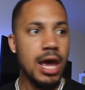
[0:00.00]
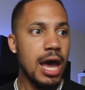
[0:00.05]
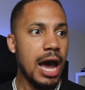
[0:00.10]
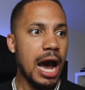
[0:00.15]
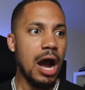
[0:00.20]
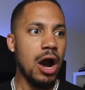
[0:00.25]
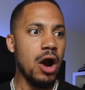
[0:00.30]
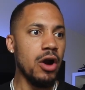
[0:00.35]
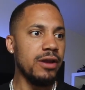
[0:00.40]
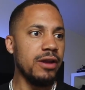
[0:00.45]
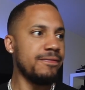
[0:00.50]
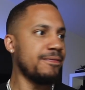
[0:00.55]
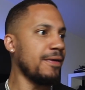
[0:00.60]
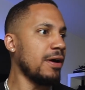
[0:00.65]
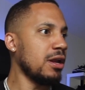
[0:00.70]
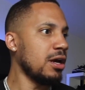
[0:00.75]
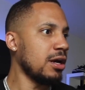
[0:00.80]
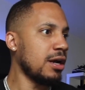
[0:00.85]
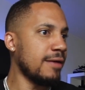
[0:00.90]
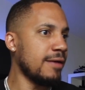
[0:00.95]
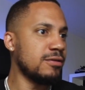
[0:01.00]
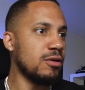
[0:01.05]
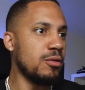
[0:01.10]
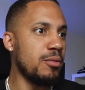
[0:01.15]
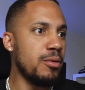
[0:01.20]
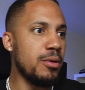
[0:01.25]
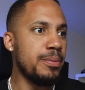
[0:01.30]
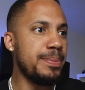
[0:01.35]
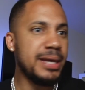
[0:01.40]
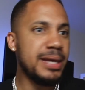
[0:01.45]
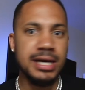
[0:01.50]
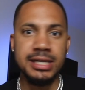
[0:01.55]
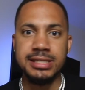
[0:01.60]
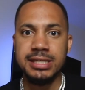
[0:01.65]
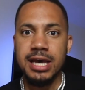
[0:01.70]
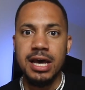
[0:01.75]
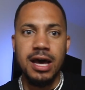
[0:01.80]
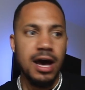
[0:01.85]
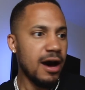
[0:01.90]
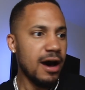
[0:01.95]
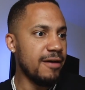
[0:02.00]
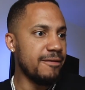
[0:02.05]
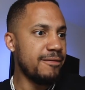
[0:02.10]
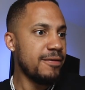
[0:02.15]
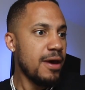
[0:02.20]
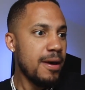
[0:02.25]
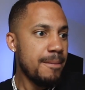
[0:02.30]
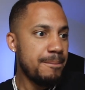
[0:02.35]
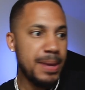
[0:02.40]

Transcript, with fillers: I already felt uncomfortable because of